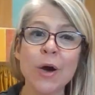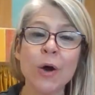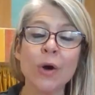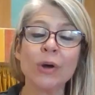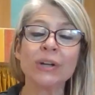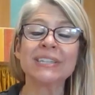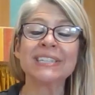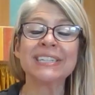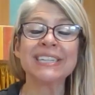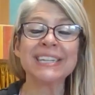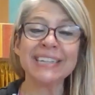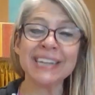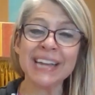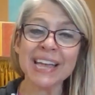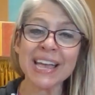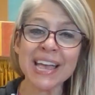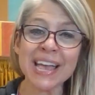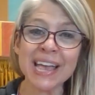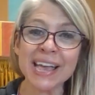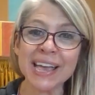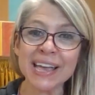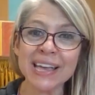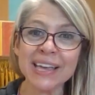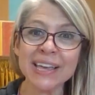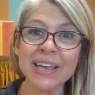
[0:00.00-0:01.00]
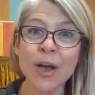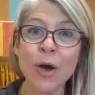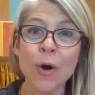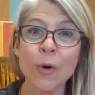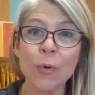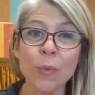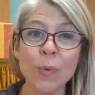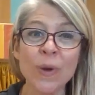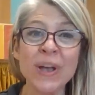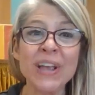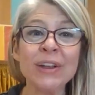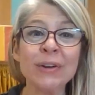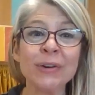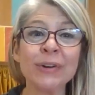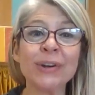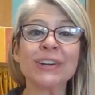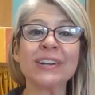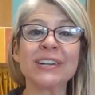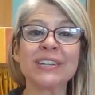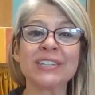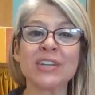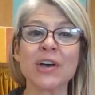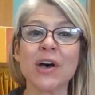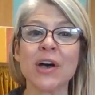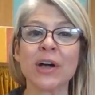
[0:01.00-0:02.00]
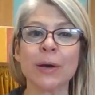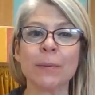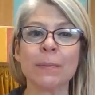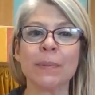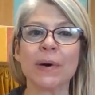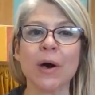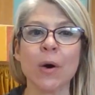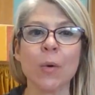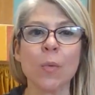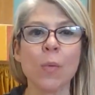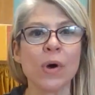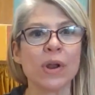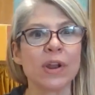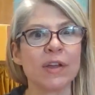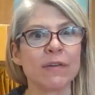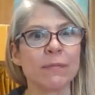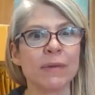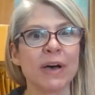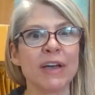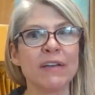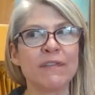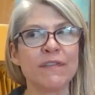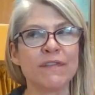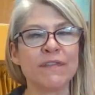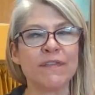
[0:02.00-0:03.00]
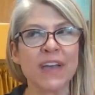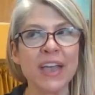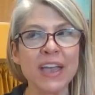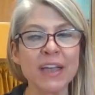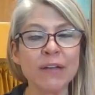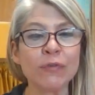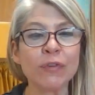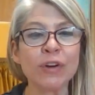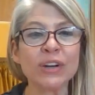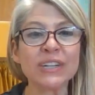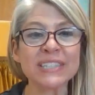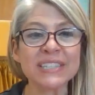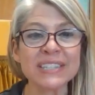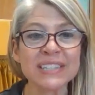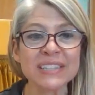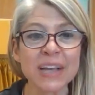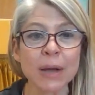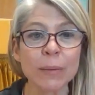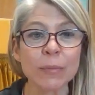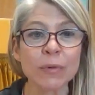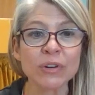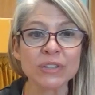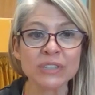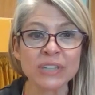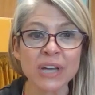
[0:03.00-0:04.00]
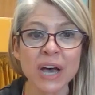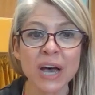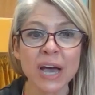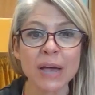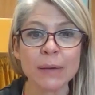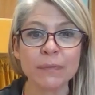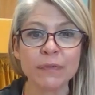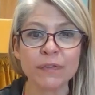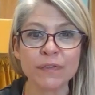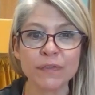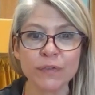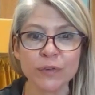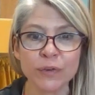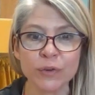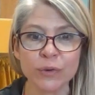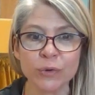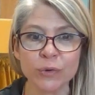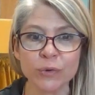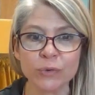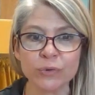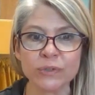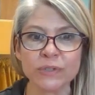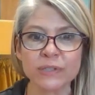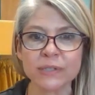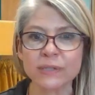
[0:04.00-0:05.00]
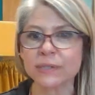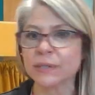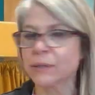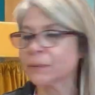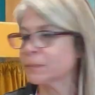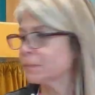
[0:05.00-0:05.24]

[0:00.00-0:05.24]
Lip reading: Today, we are going to talk about one of my favorite summertime foods.